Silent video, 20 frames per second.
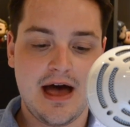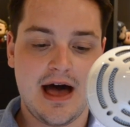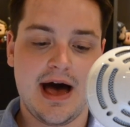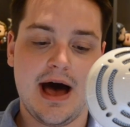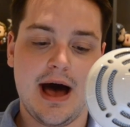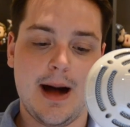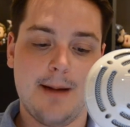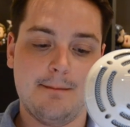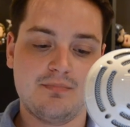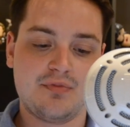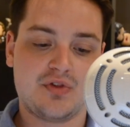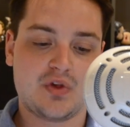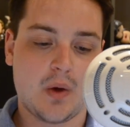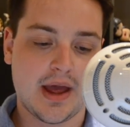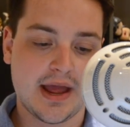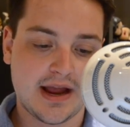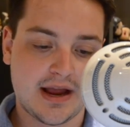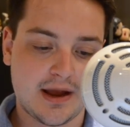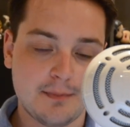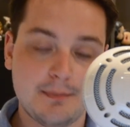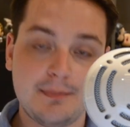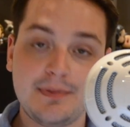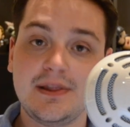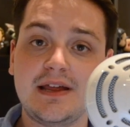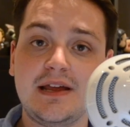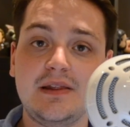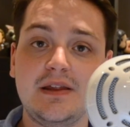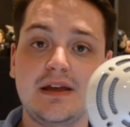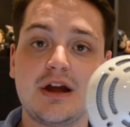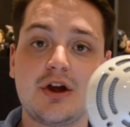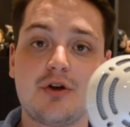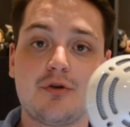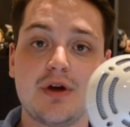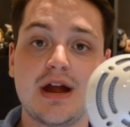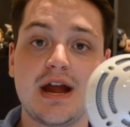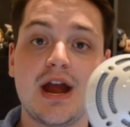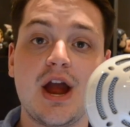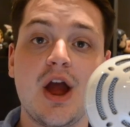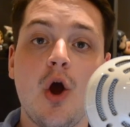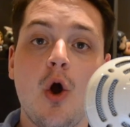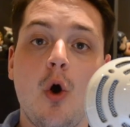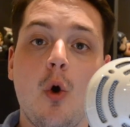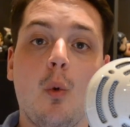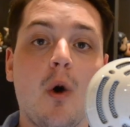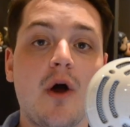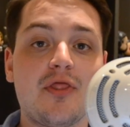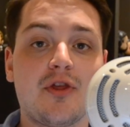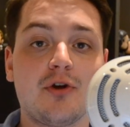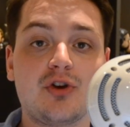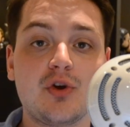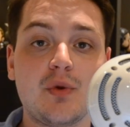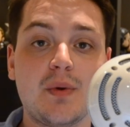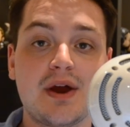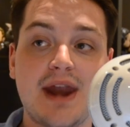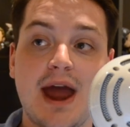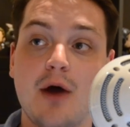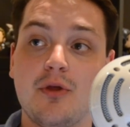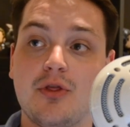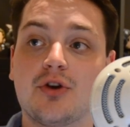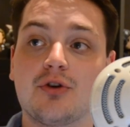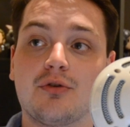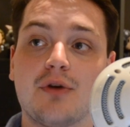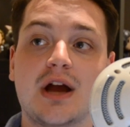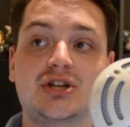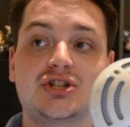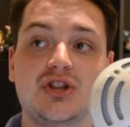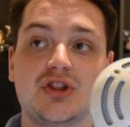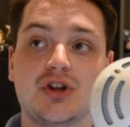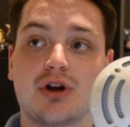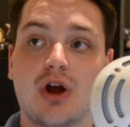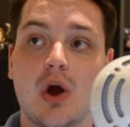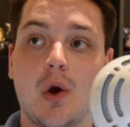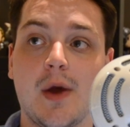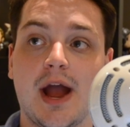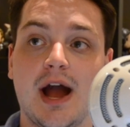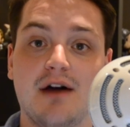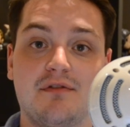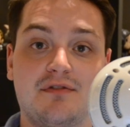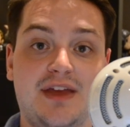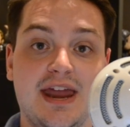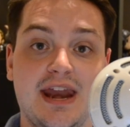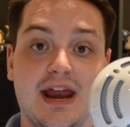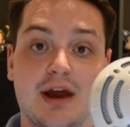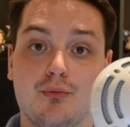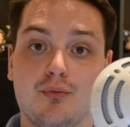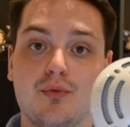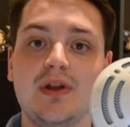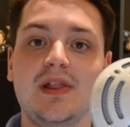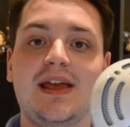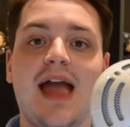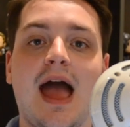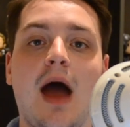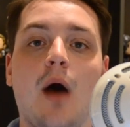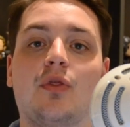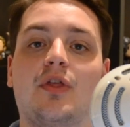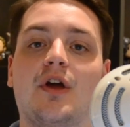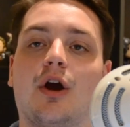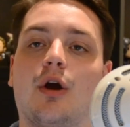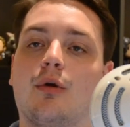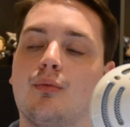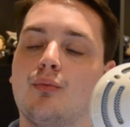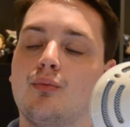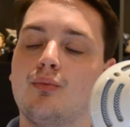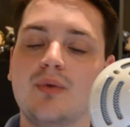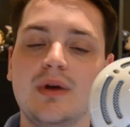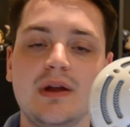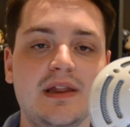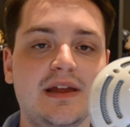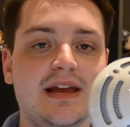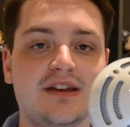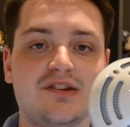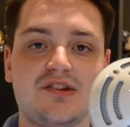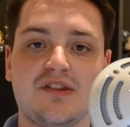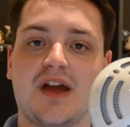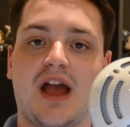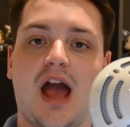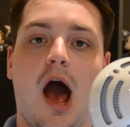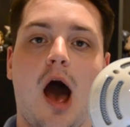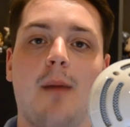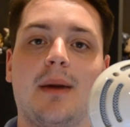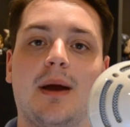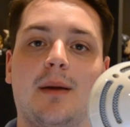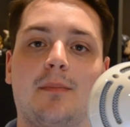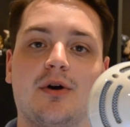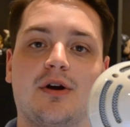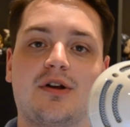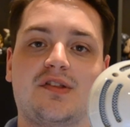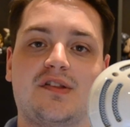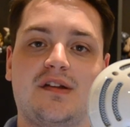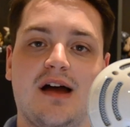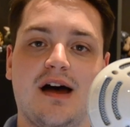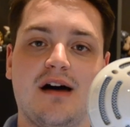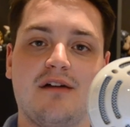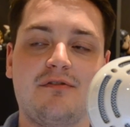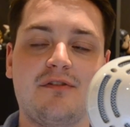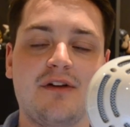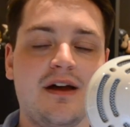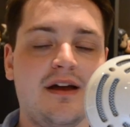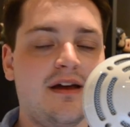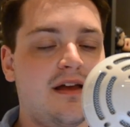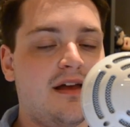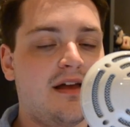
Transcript: Um, so I completely agree what they're doing now, the direction they're going of getting really out there, really into the comic book stuff.